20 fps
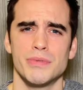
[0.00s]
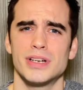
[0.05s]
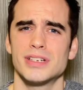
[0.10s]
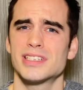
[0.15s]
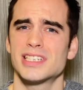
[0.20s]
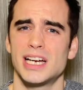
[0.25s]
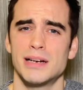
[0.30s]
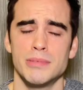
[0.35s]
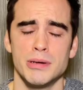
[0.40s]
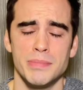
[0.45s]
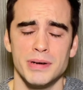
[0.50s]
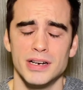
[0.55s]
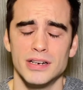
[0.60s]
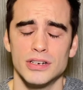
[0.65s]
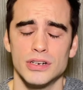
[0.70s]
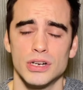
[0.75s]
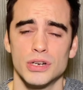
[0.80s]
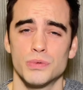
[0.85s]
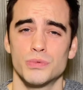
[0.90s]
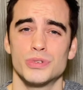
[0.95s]

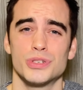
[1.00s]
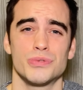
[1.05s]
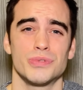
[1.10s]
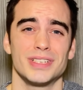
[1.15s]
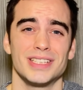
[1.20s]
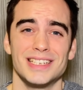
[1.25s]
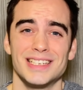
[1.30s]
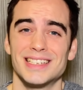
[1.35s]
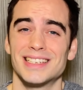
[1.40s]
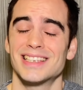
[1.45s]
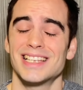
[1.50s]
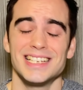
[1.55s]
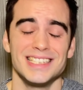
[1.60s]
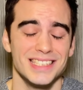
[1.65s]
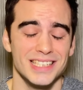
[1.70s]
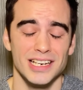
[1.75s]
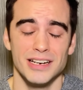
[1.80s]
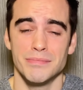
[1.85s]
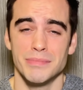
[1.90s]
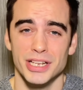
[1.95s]
Cyberpunk was released less
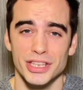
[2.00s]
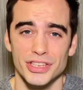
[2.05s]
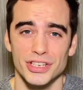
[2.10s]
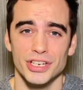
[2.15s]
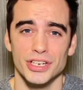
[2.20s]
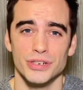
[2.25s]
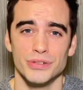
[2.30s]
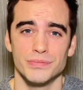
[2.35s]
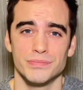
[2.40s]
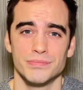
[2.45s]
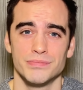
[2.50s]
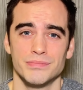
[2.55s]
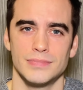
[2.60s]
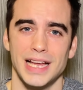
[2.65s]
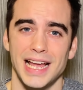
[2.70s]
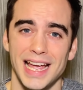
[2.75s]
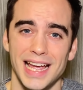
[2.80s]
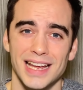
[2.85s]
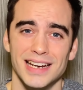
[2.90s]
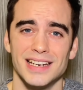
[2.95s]
than a month ago.
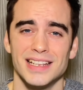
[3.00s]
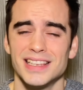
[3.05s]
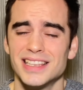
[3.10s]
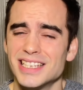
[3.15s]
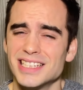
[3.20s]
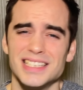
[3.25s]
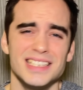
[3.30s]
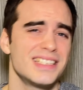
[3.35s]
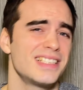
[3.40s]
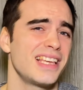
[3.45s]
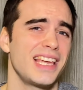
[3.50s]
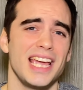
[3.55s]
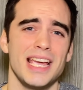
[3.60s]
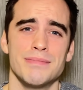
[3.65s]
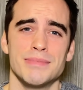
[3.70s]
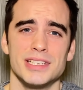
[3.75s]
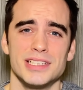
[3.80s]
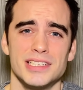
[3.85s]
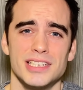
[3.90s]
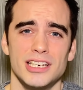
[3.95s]
And this is the
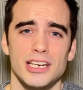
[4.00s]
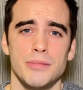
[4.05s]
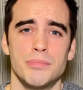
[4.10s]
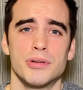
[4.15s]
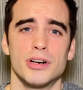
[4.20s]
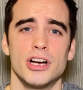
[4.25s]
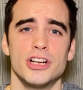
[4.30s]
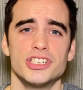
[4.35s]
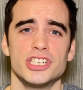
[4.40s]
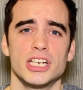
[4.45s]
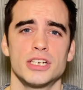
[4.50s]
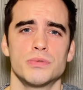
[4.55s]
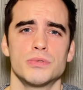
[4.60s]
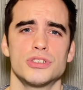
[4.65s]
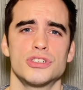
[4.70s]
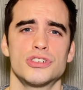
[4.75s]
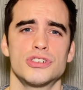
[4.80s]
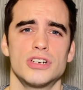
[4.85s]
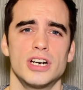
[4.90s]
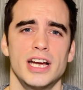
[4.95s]
game that CD Projekt
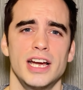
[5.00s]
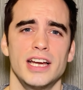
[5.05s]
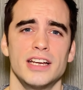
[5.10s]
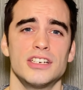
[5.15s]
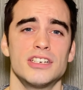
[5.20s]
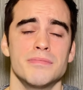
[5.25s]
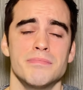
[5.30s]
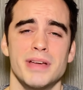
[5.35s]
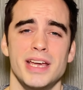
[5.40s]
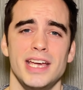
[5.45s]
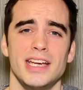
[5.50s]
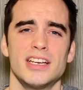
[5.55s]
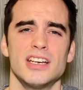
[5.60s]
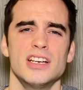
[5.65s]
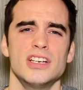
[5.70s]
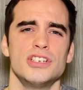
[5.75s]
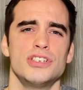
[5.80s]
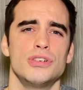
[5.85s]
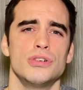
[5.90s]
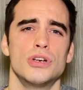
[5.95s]
was trying to
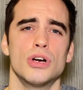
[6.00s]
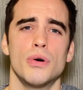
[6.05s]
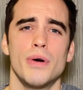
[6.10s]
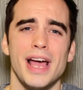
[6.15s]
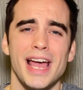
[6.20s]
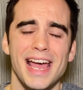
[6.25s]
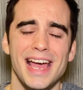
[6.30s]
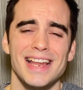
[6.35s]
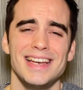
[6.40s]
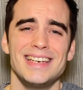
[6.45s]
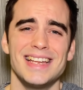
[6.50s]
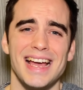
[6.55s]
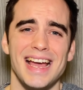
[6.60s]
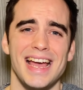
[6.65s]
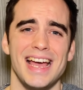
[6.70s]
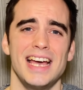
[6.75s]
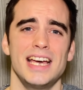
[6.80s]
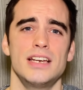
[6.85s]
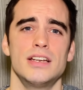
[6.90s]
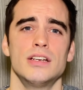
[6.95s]
make to go
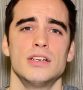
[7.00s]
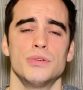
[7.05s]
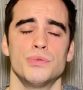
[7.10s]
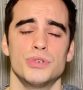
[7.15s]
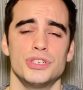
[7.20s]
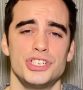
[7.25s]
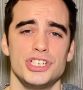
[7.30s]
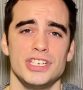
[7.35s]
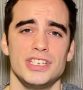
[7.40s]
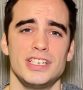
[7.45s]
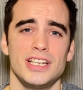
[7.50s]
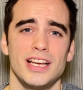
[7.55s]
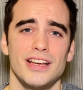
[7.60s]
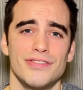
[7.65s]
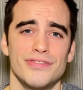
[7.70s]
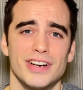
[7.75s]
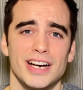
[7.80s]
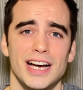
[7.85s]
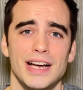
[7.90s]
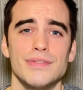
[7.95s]
head-to-head with GTA
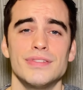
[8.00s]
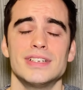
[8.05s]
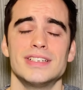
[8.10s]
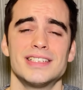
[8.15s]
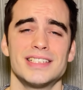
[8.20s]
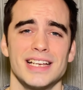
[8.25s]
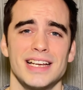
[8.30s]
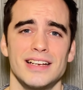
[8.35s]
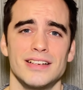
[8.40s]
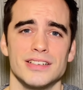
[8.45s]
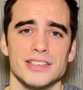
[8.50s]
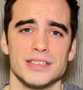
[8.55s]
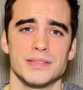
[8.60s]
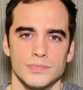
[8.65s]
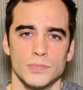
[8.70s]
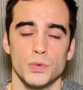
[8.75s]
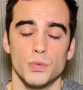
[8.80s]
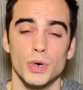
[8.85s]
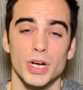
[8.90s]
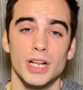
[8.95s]
5 in
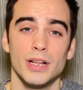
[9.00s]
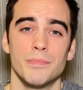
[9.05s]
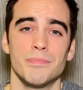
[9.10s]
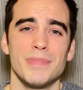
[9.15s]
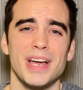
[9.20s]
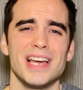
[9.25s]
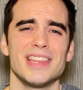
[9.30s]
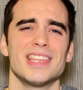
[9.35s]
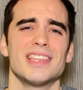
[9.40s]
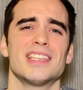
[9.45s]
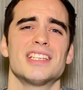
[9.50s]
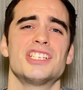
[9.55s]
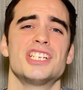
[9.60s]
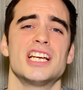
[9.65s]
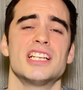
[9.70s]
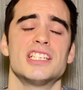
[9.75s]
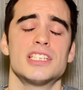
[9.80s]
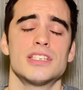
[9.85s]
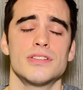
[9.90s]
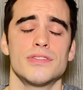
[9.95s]
sales. Well, I think the
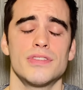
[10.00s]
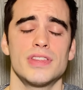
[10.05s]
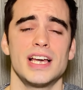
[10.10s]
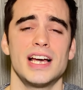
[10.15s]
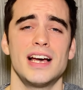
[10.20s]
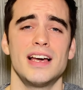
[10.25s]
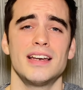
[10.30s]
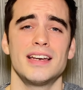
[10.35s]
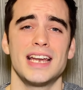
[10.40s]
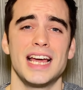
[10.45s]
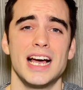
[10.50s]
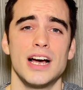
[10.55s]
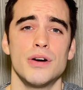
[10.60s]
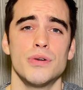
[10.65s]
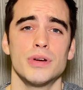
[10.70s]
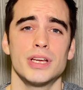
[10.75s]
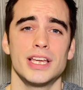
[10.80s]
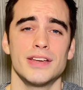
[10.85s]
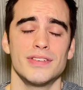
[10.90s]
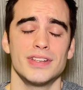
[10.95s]
chances of that
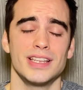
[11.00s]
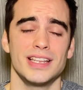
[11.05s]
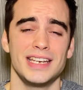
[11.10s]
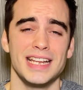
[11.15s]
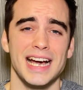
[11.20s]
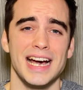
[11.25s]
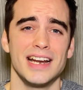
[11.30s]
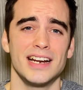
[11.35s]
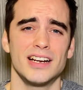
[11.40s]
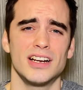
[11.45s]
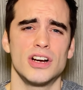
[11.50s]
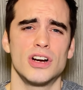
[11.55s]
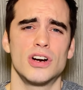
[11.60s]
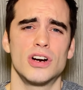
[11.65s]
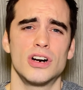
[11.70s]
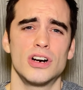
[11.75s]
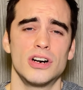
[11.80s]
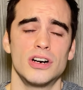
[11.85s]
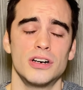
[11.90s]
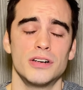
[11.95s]
now, given the data,
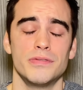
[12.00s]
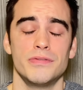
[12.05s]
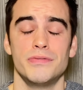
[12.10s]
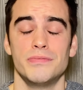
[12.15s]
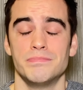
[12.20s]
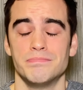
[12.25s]
are